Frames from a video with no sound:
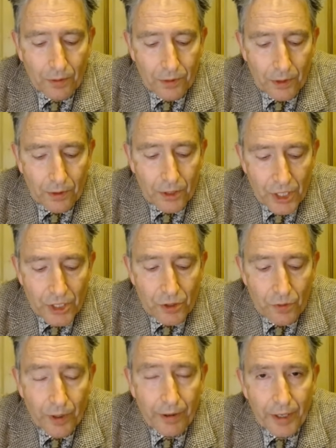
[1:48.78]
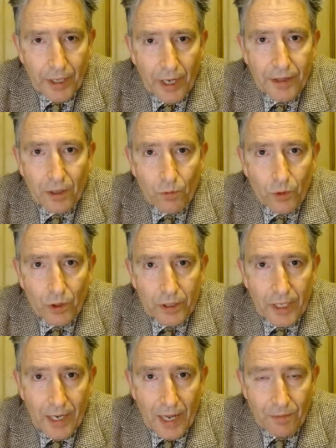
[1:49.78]
system we're in, I think, will
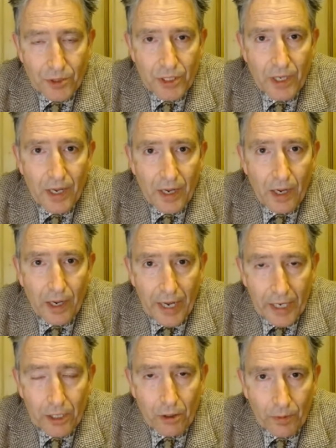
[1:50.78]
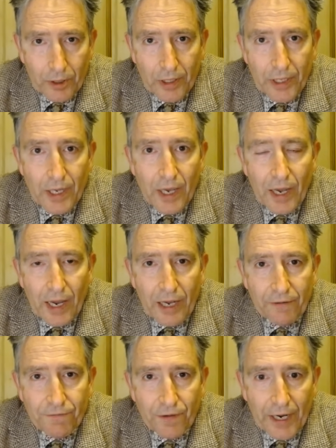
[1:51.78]
collapse economically and
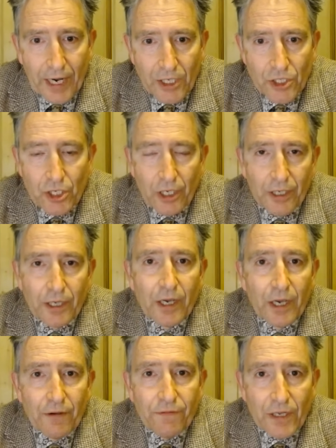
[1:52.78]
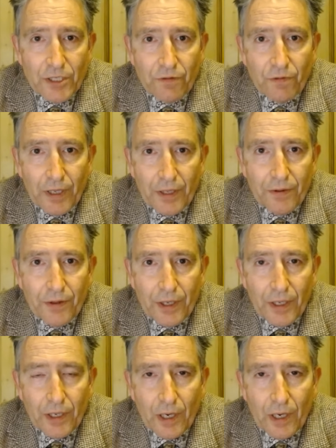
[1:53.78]
financially. Effectively, the